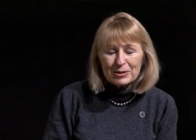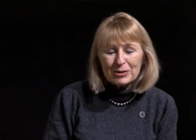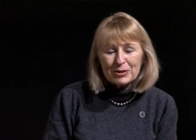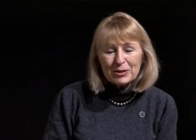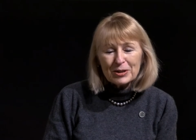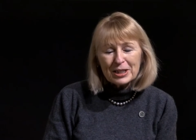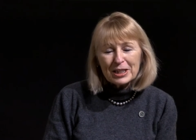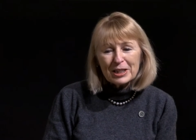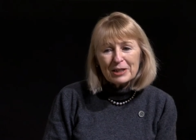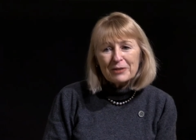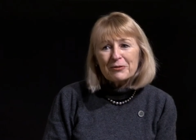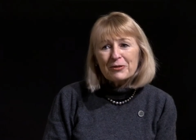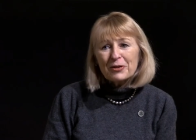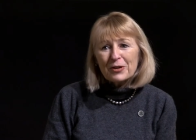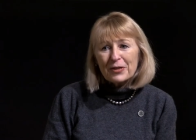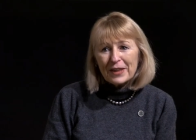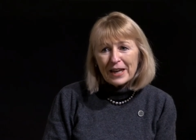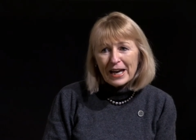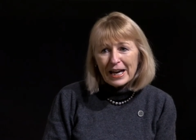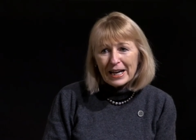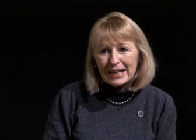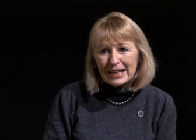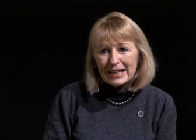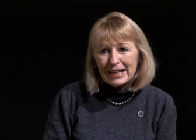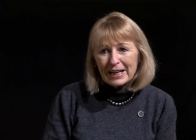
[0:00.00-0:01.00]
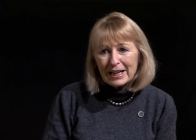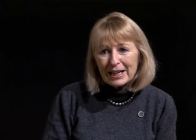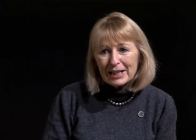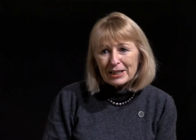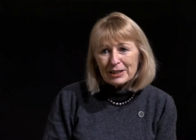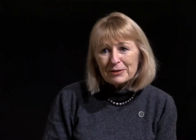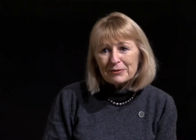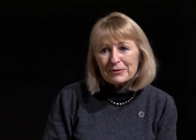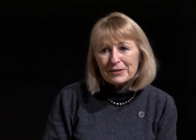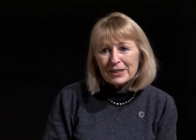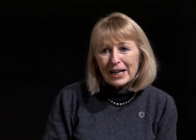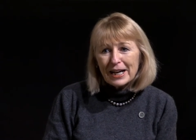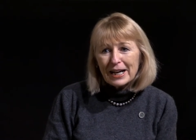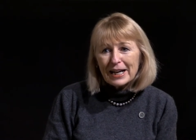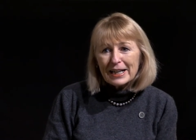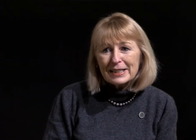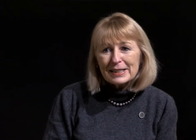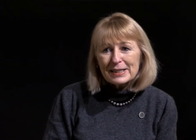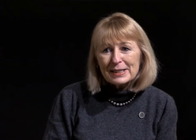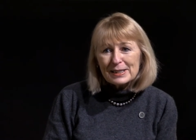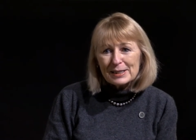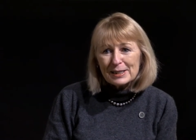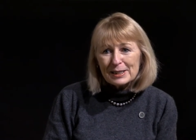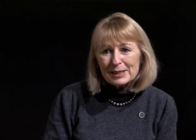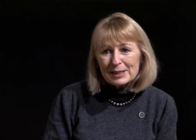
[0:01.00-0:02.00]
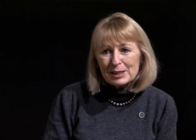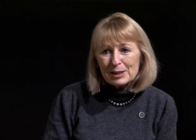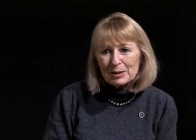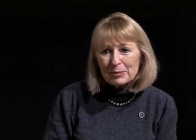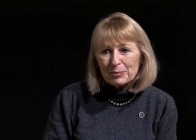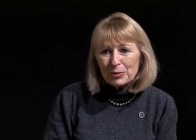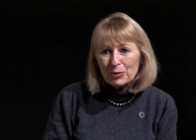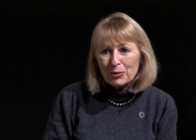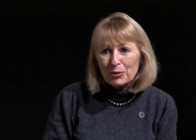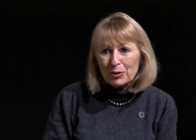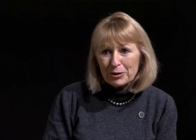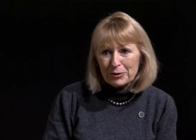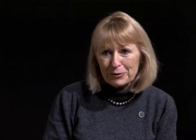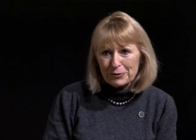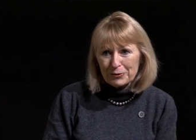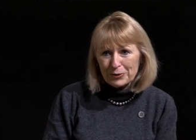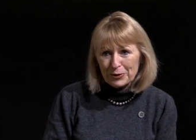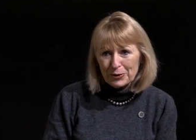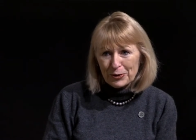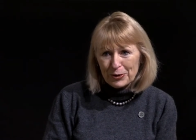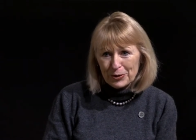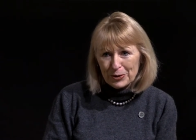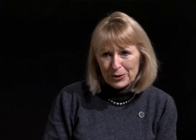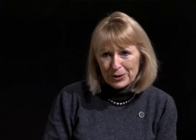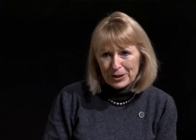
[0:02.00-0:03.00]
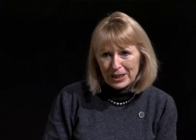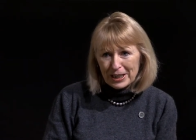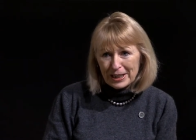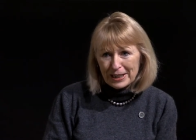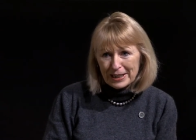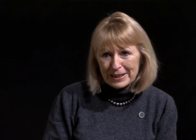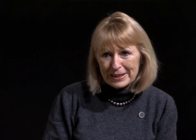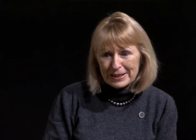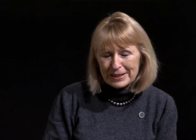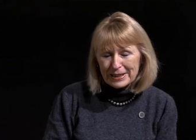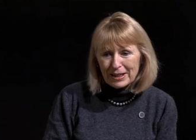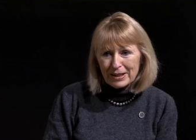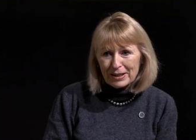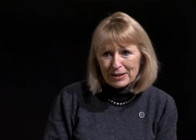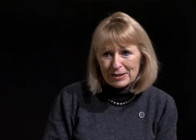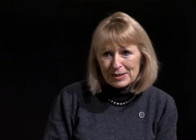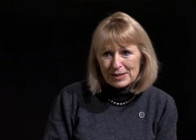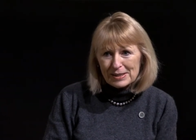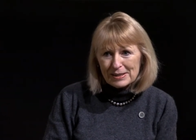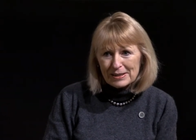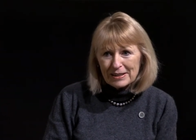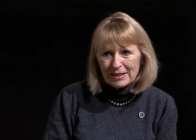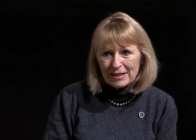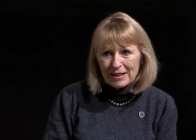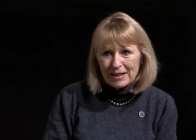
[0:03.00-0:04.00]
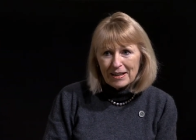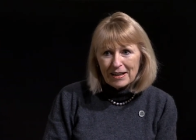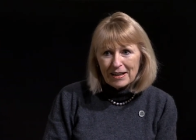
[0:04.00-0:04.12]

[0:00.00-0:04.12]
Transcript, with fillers: looking for that kind of guidance and support for their young adults.